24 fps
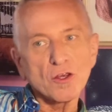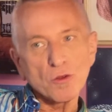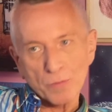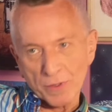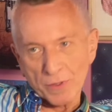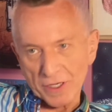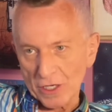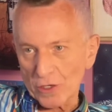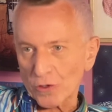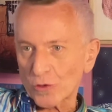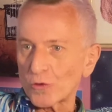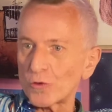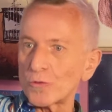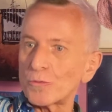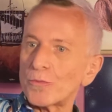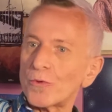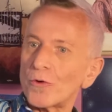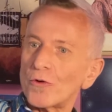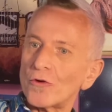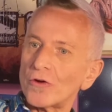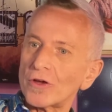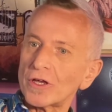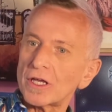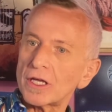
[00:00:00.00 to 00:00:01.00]
be a good
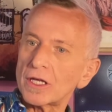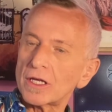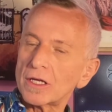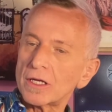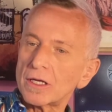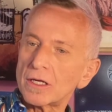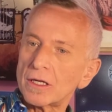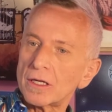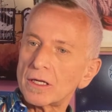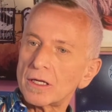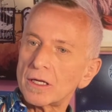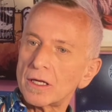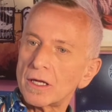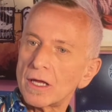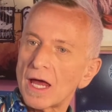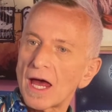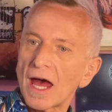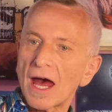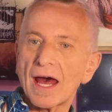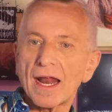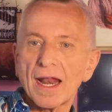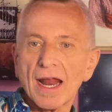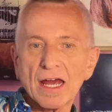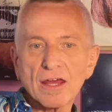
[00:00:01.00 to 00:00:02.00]
boy.
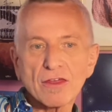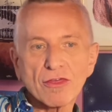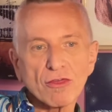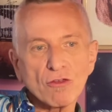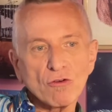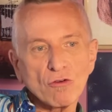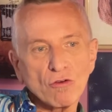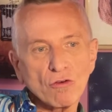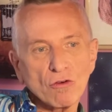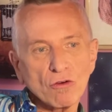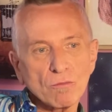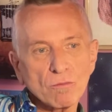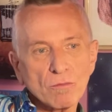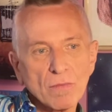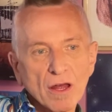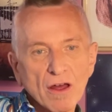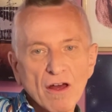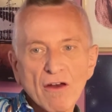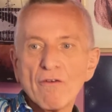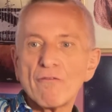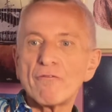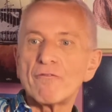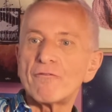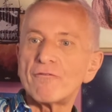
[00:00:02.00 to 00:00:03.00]
And I thought,
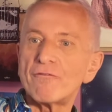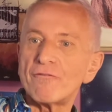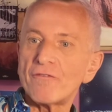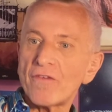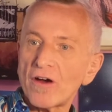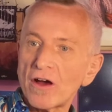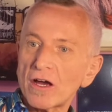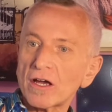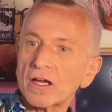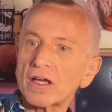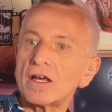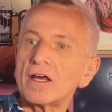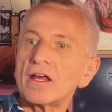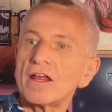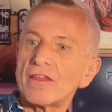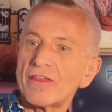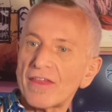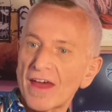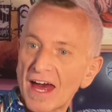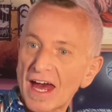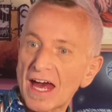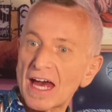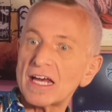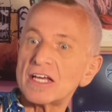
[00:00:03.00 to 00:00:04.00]
fuck
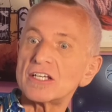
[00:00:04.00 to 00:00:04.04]
that